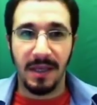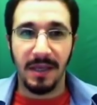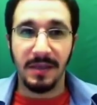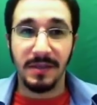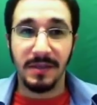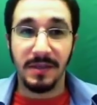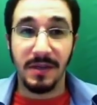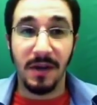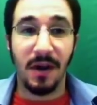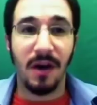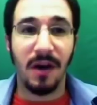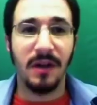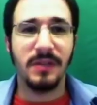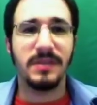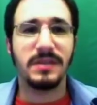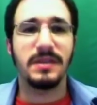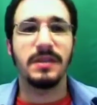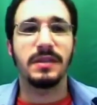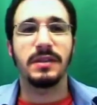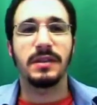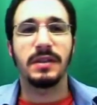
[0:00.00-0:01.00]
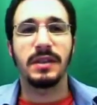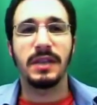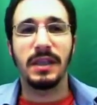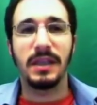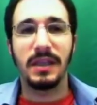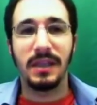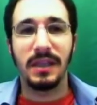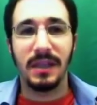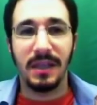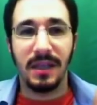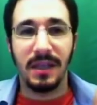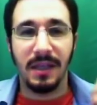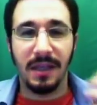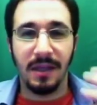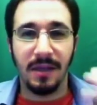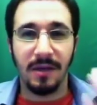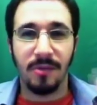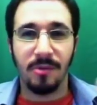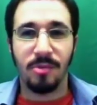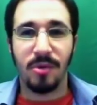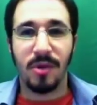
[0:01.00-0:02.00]
is constantly
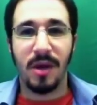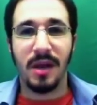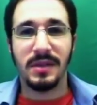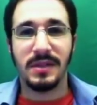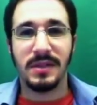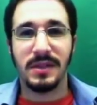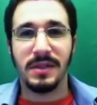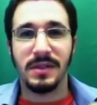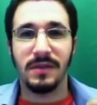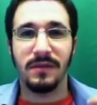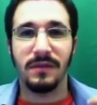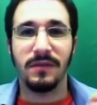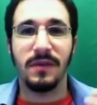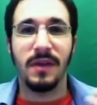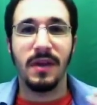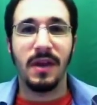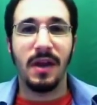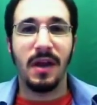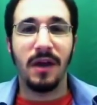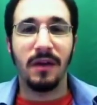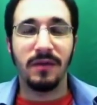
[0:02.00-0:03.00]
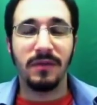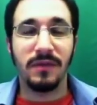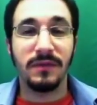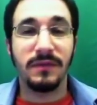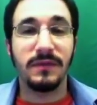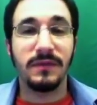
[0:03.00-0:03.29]
in a process of a